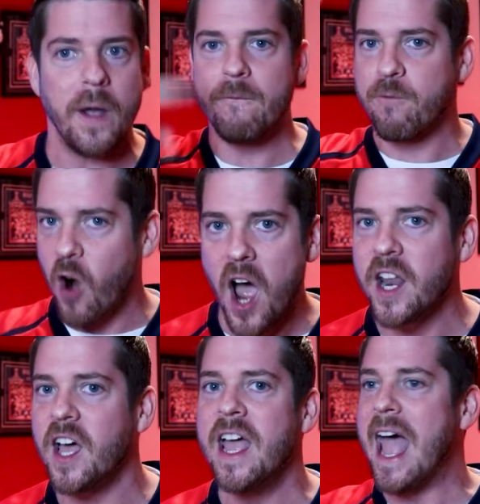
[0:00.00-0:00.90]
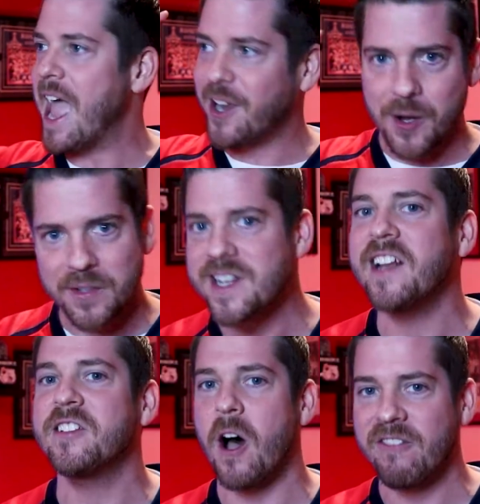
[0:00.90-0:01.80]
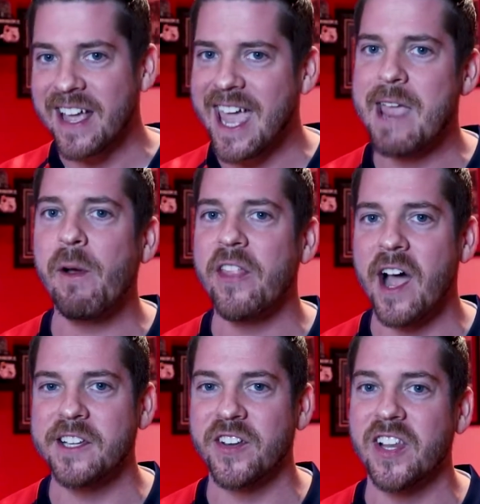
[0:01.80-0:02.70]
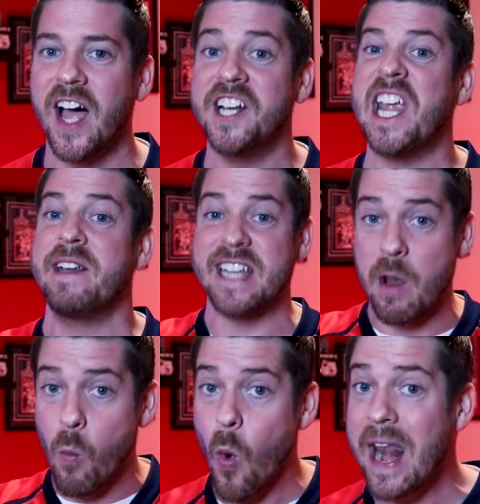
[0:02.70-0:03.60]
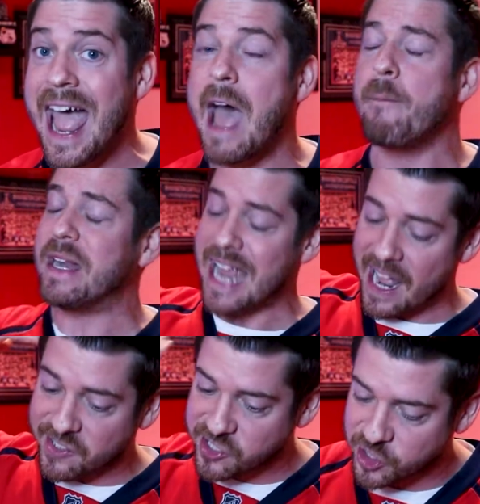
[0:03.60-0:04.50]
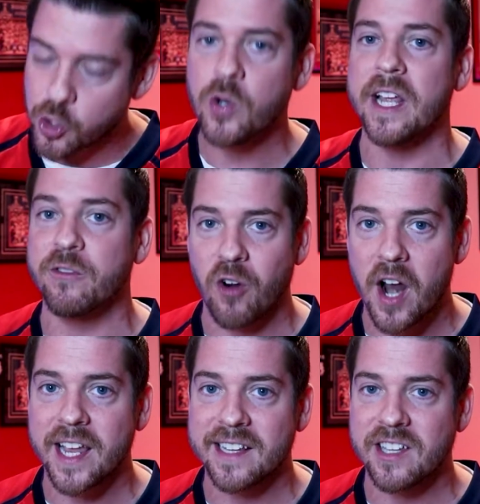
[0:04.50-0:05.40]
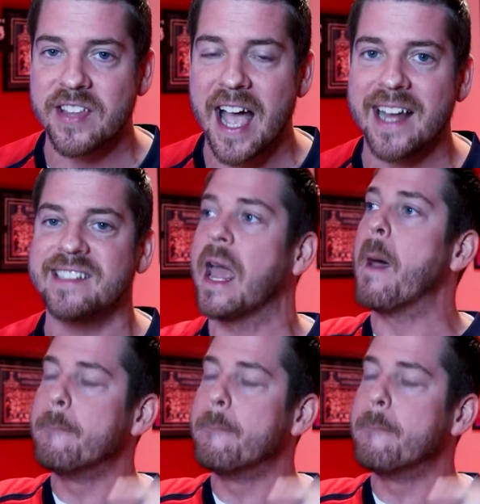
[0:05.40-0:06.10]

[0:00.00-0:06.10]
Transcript: when Vrana and Kuznetsov came on the ice for the line change, and what happened as soon as Vrana gets on the ice,